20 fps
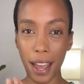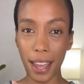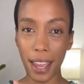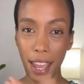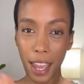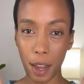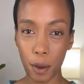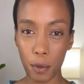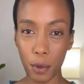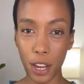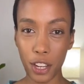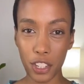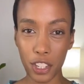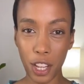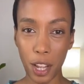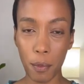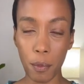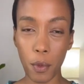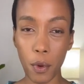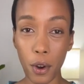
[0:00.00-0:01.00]
am
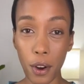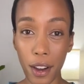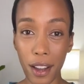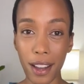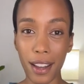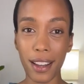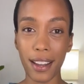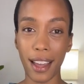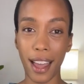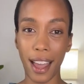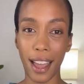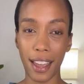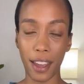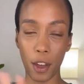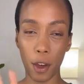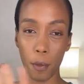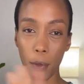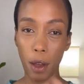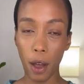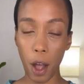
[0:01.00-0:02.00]
Regine Mora. I
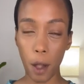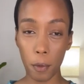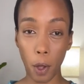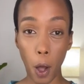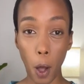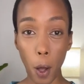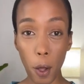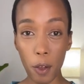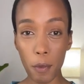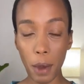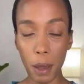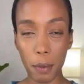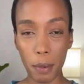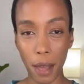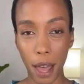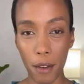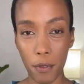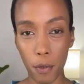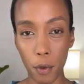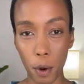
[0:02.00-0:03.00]
go on all my
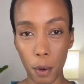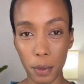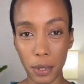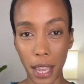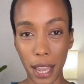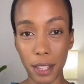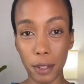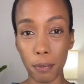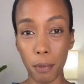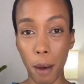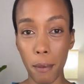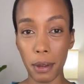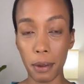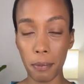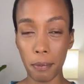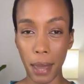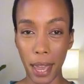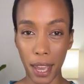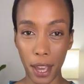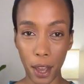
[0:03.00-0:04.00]
platforms as Mommy
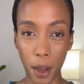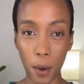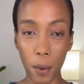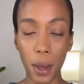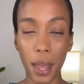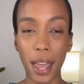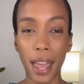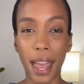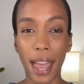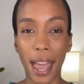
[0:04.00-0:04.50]
Mango,